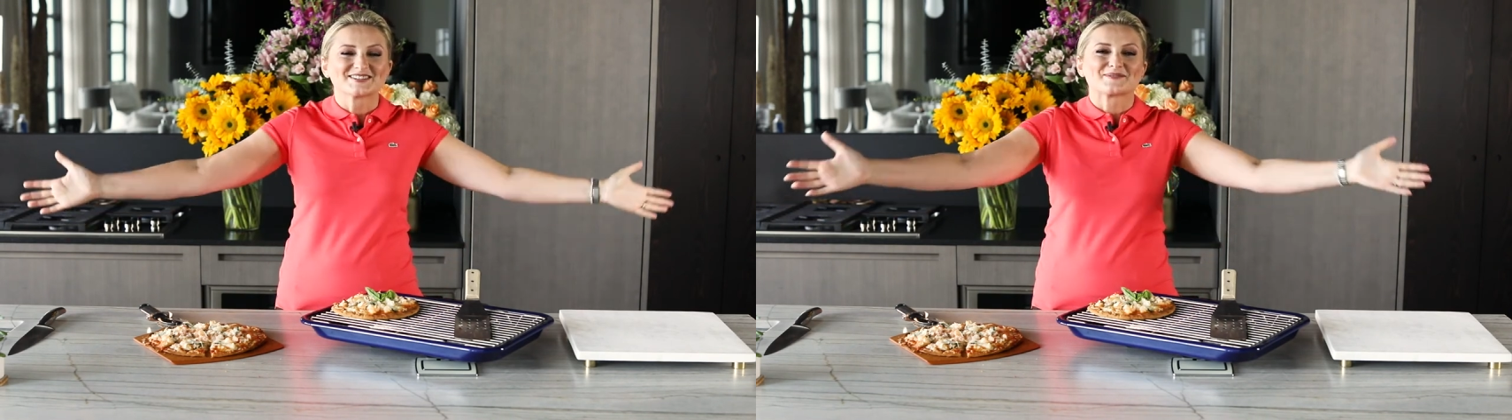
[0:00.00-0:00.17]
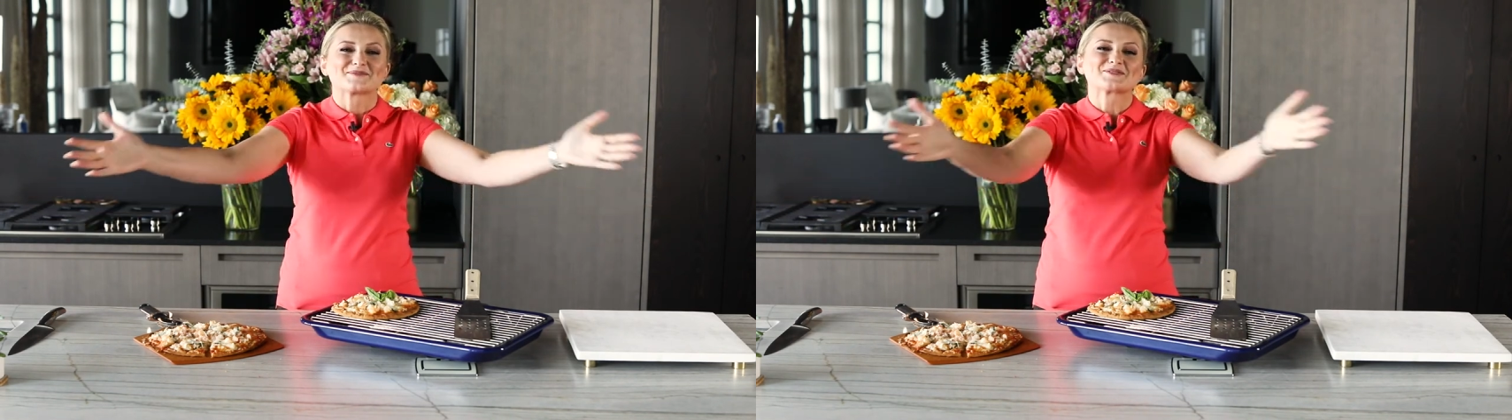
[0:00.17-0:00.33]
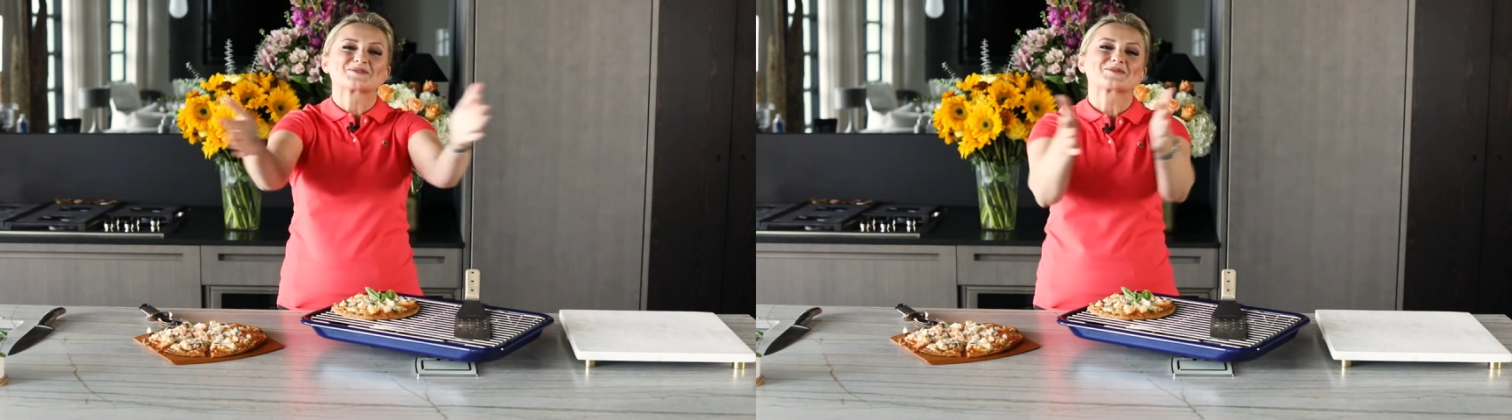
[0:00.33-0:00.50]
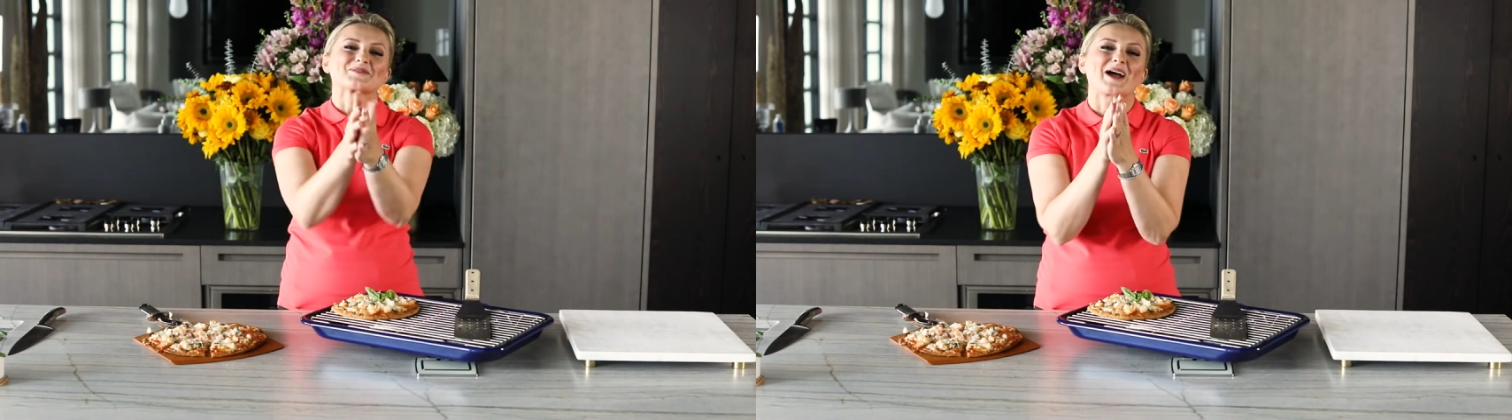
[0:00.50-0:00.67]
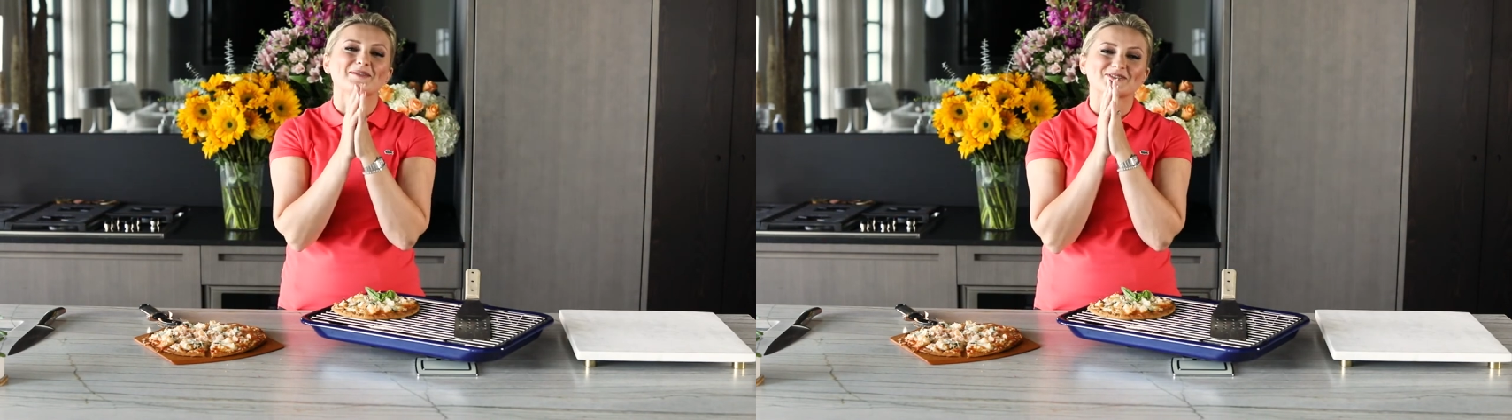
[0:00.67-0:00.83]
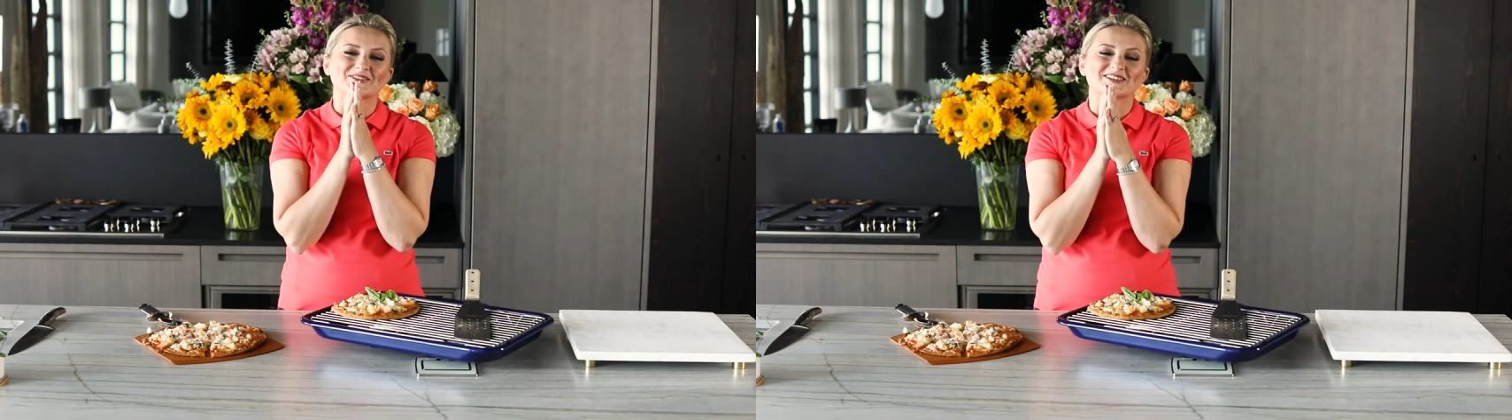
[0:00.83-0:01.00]

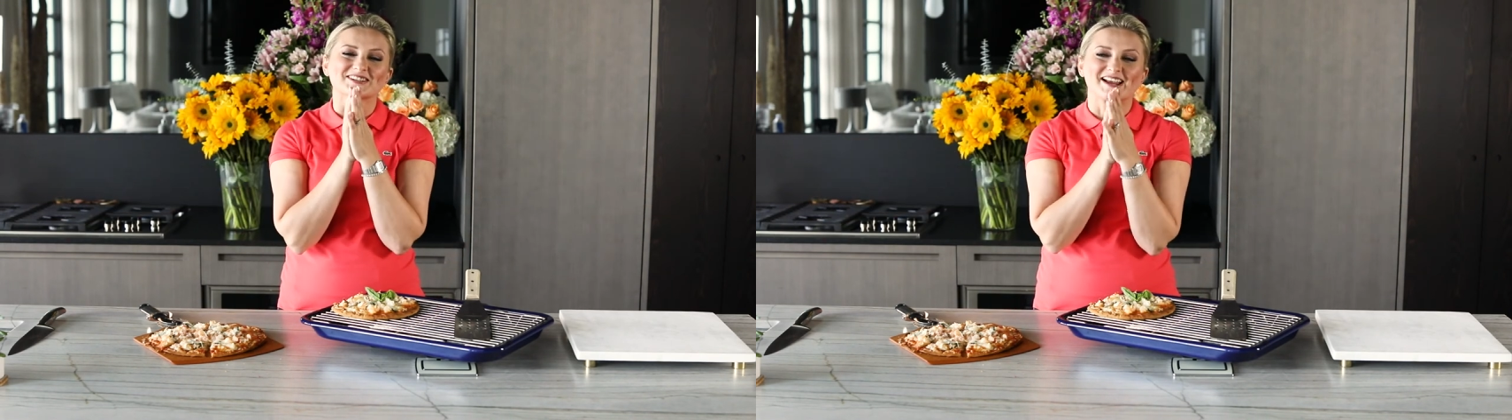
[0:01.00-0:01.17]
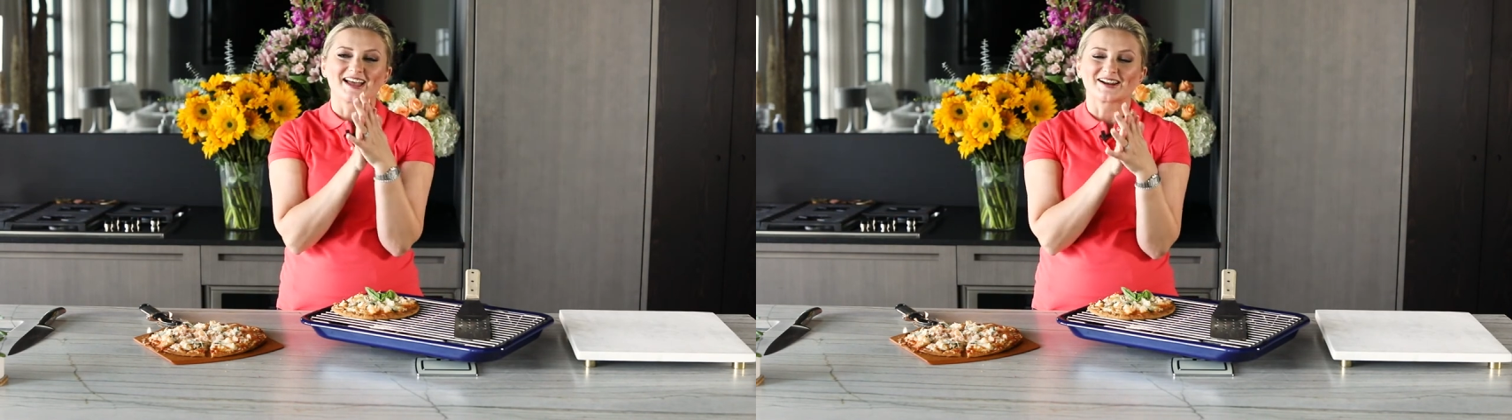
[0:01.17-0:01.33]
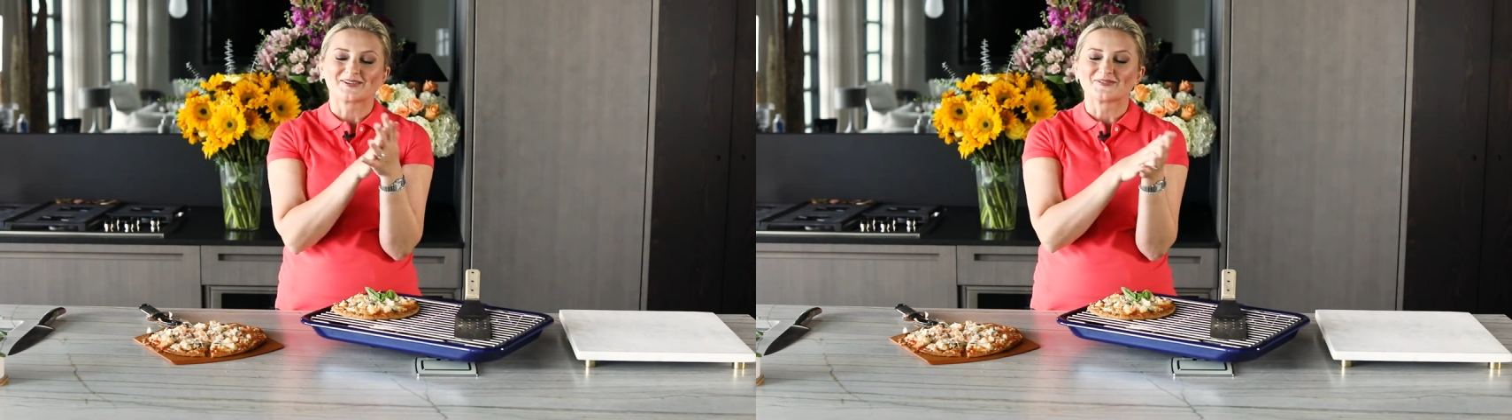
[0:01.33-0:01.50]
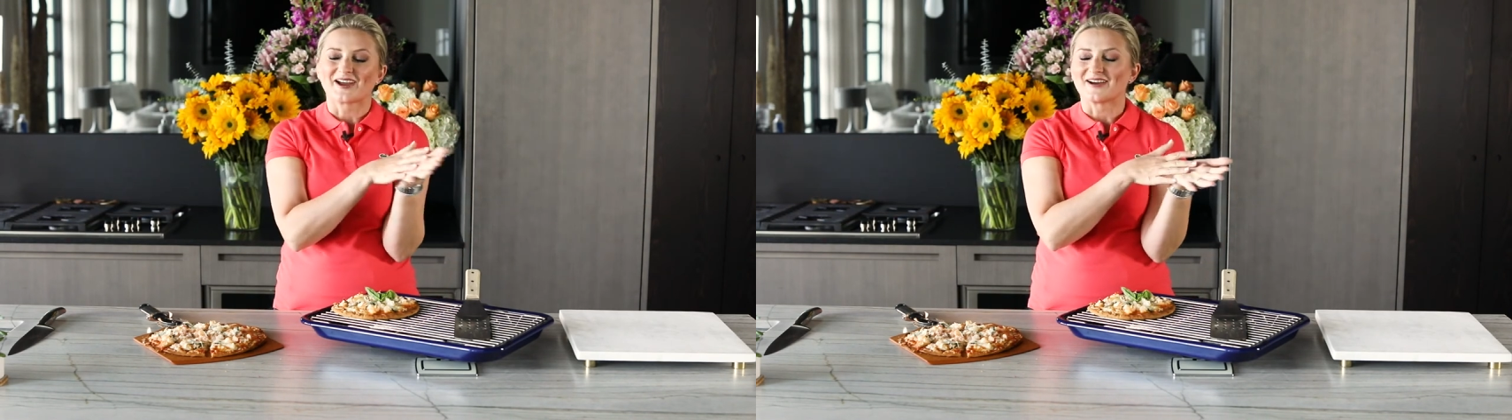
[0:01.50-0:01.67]
subscribe to the channel. We